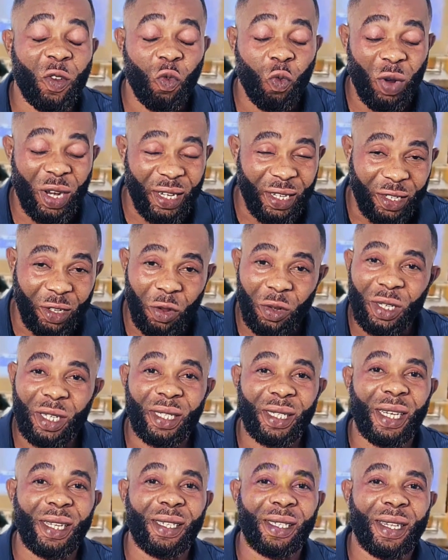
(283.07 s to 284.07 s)
We don't
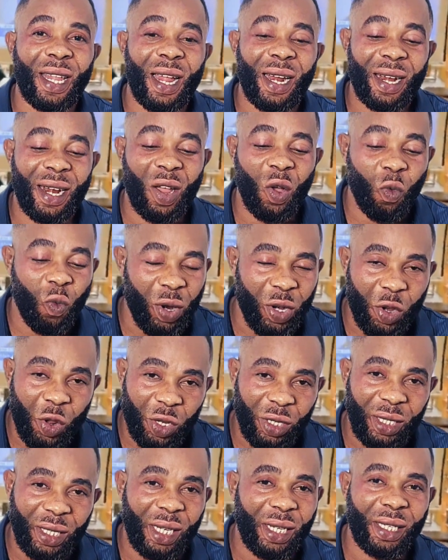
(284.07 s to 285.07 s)
stay stagnant, we don't
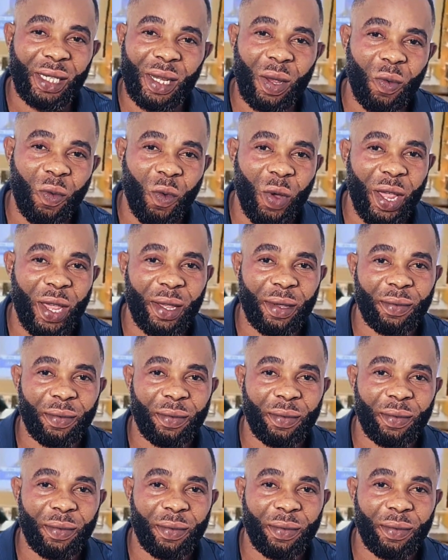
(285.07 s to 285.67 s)
stay the same way.